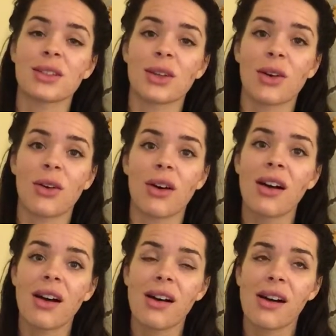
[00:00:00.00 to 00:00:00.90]
So
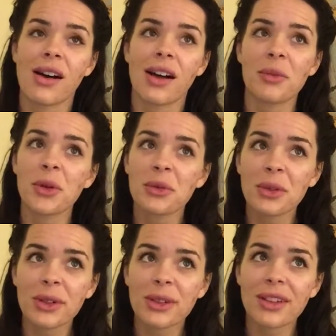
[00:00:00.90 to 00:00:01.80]
I'm
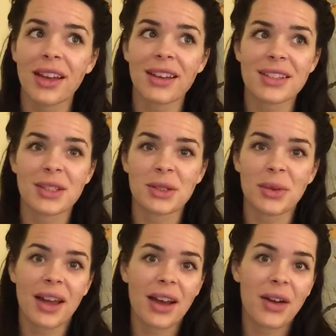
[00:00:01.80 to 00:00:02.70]
hopeful that since
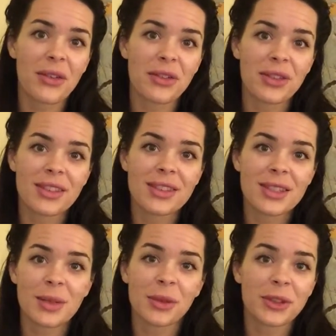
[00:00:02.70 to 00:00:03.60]
we have
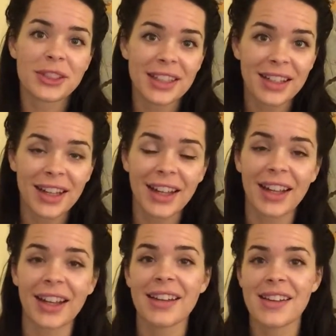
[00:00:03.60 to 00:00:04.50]
similar
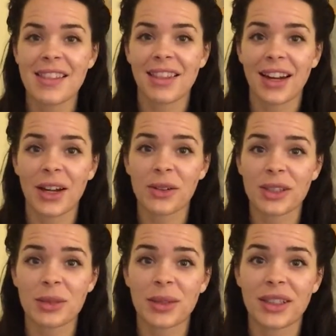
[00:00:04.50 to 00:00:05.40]
DNA, that I will
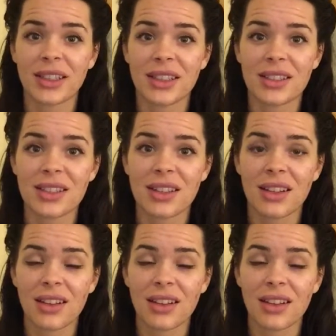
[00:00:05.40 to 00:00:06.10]
experience